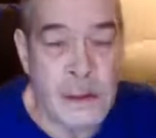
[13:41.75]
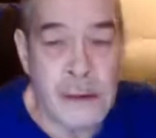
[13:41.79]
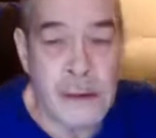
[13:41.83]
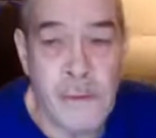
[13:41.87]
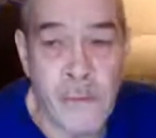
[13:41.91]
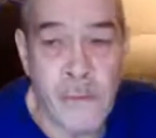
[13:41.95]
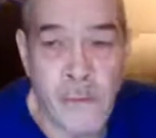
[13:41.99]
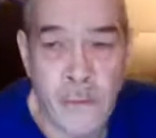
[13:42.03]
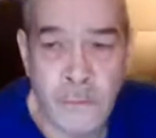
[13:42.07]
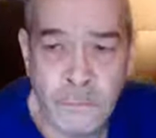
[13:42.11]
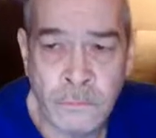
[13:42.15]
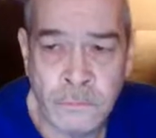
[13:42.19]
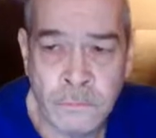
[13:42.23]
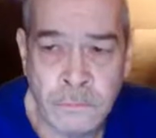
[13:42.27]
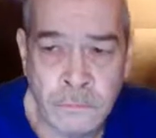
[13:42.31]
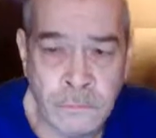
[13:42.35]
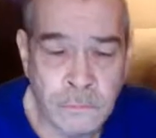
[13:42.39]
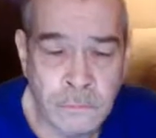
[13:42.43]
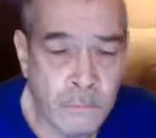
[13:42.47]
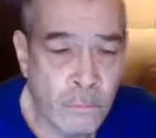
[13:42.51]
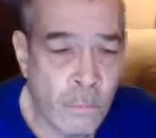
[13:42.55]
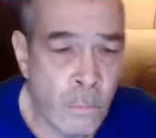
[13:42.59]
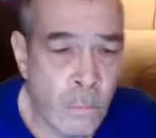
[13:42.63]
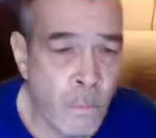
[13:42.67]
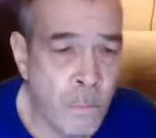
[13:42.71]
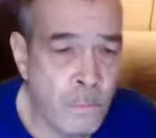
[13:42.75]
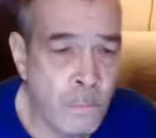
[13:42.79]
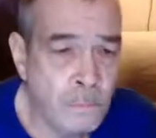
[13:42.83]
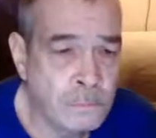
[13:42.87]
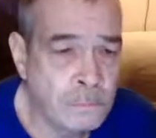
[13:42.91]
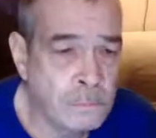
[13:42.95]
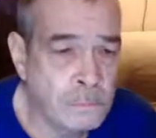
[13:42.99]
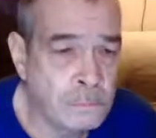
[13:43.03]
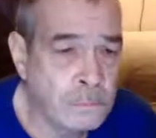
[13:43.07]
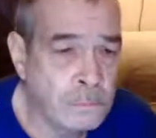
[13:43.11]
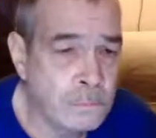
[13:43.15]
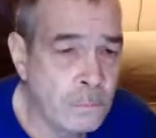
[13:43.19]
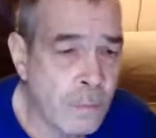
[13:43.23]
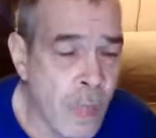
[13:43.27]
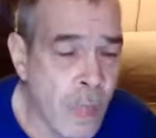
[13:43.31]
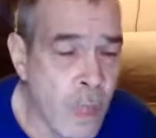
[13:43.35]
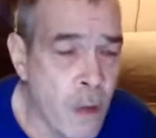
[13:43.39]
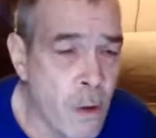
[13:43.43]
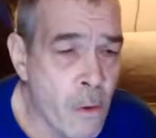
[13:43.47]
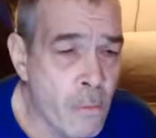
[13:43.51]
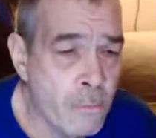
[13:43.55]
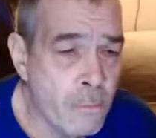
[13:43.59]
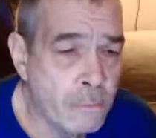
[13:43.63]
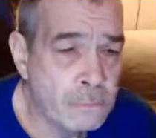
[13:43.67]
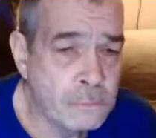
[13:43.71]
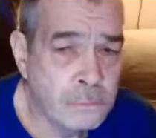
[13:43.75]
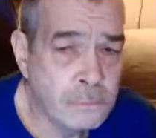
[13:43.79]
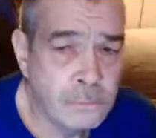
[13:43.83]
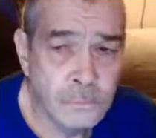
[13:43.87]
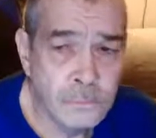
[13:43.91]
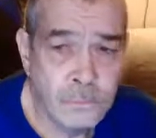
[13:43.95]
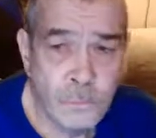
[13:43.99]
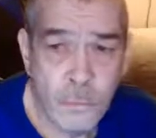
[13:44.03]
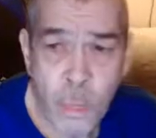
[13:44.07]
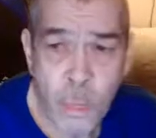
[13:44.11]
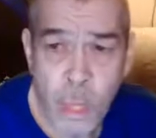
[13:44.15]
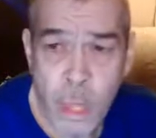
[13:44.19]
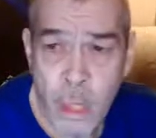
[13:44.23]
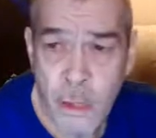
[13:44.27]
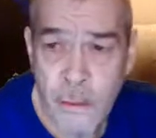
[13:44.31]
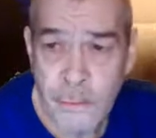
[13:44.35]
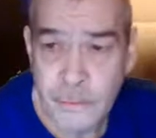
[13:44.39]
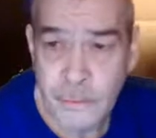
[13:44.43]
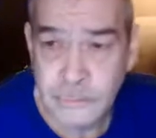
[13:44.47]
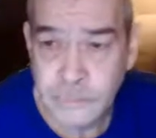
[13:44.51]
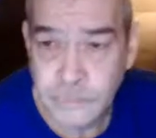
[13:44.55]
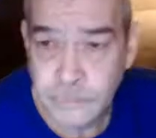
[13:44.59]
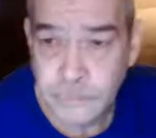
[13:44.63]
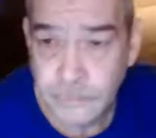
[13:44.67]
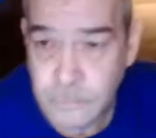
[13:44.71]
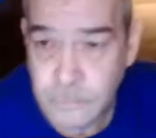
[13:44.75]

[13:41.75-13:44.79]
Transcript: some kind Max. He was in some kind of